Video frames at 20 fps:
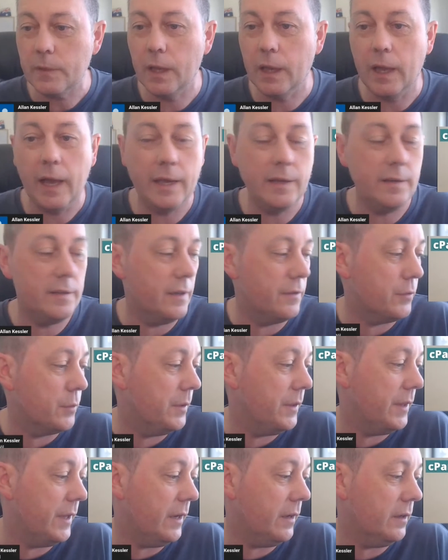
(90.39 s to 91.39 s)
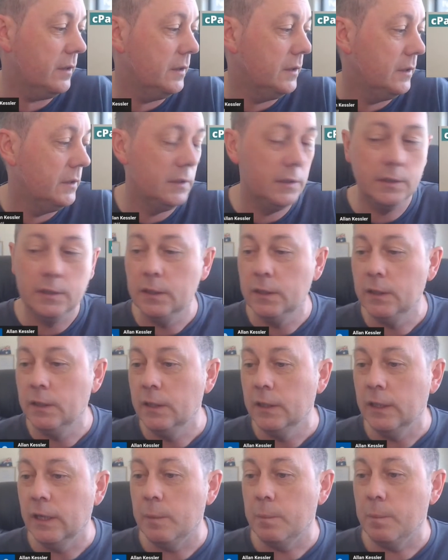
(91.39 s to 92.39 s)
Hi to everyone there.
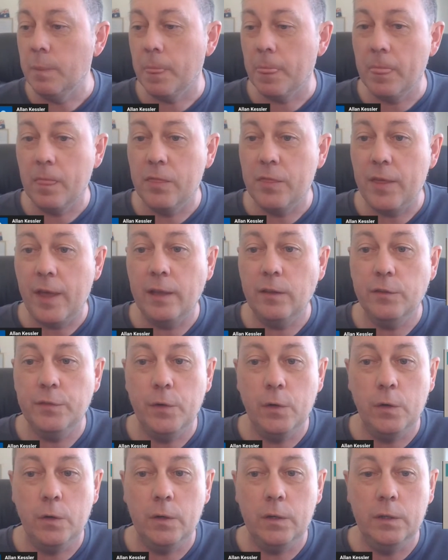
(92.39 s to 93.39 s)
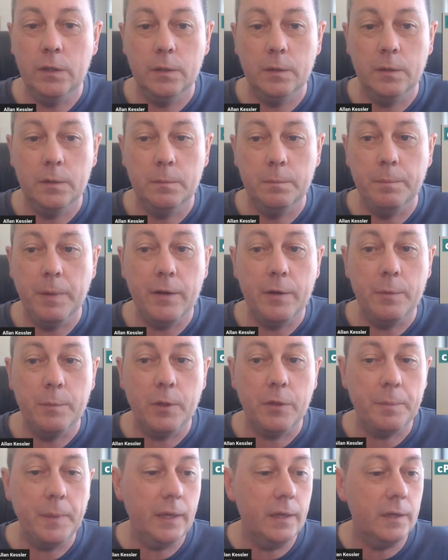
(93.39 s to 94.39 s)
Thanks for bearing
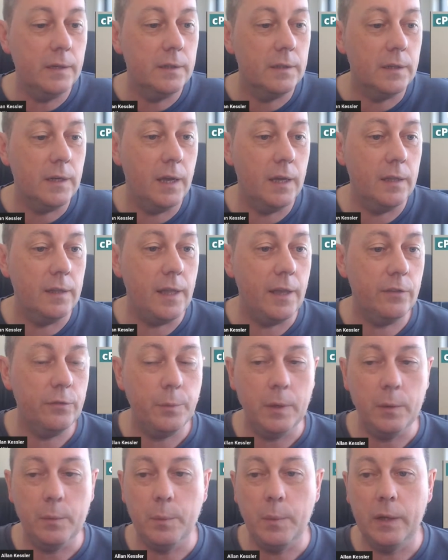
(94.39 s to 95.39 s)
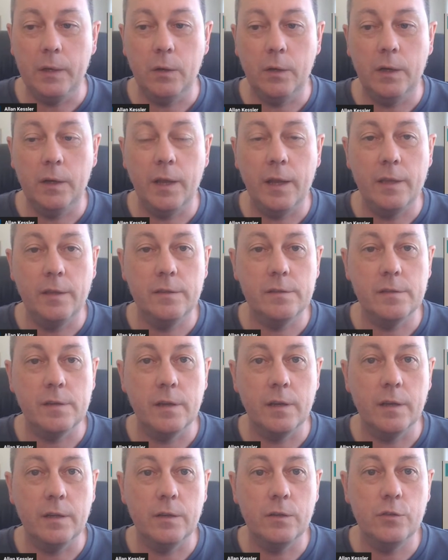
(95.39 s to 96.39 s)
with me. Last week we went on a nice
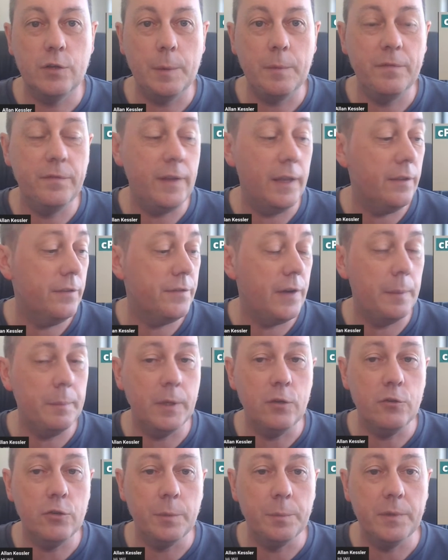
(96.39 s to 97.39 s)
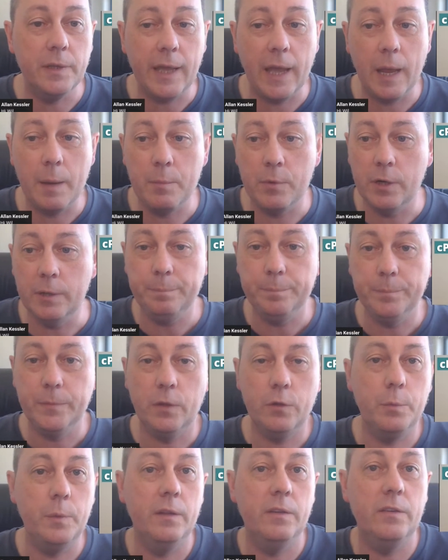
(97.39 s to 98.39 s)
family trip to Canberra,
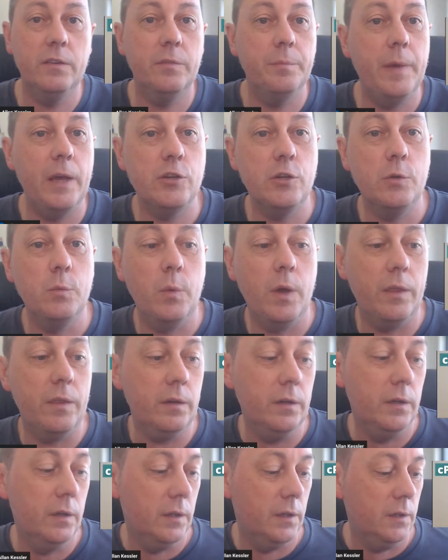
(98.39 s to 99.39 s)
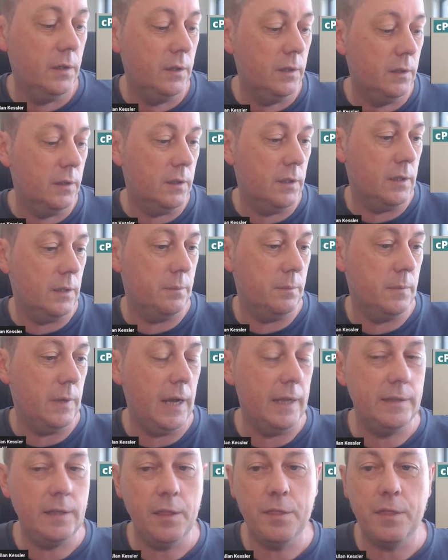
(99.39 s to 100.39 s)
so we had smashing weather.
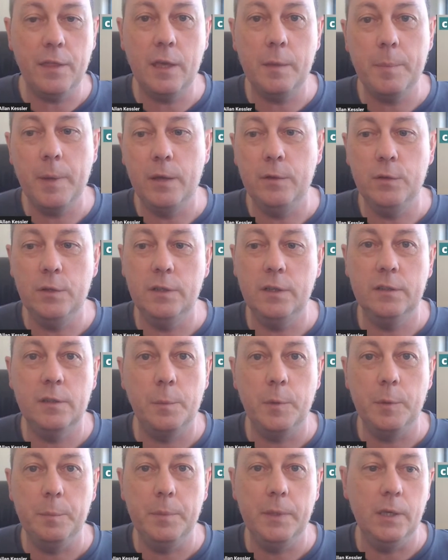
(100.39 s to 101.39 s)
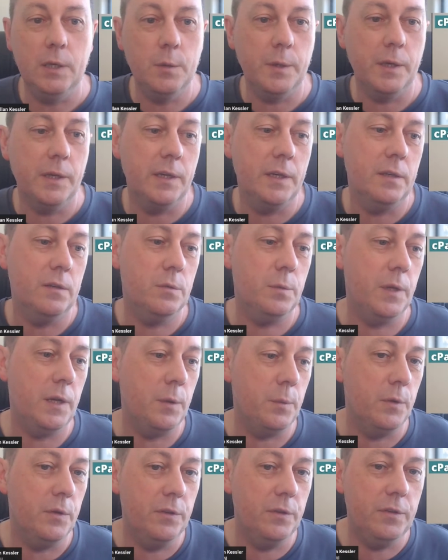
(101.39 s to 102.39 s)
I did think about doing a WP Quickies when
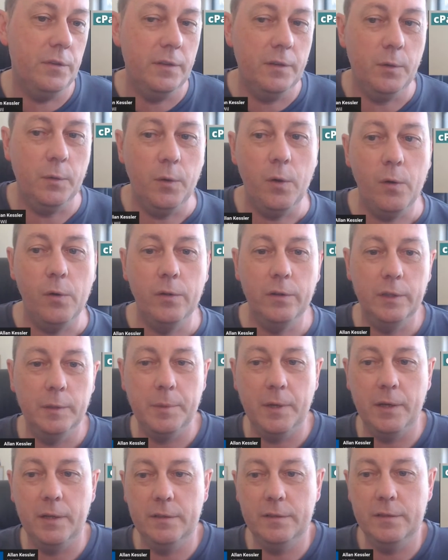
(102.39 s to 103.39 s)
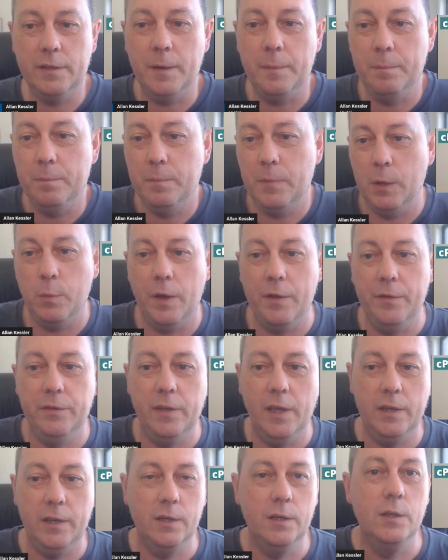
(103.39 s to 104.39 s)
I was on holiday, but my wife
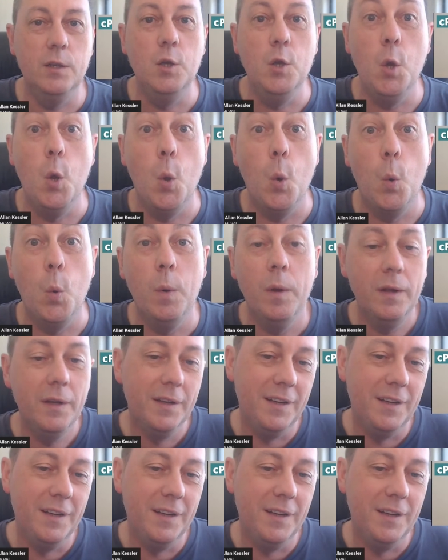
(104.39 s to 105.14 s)
said no.